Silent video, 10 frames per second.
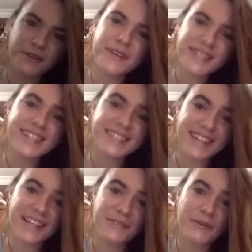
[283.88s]
to the
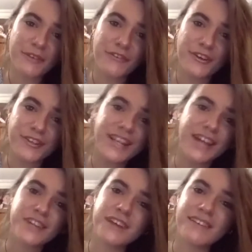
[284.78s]
States when we first
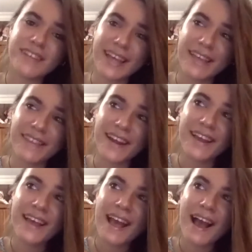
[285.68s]
started traveling, and then
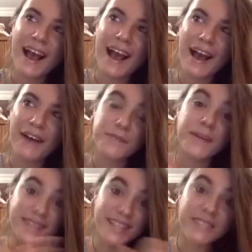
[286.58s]

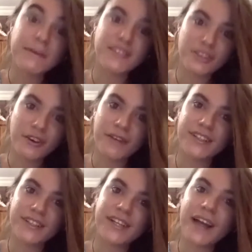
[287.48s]
spent 6 months going around
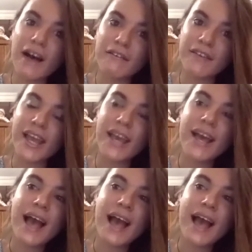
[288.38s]
in an RV.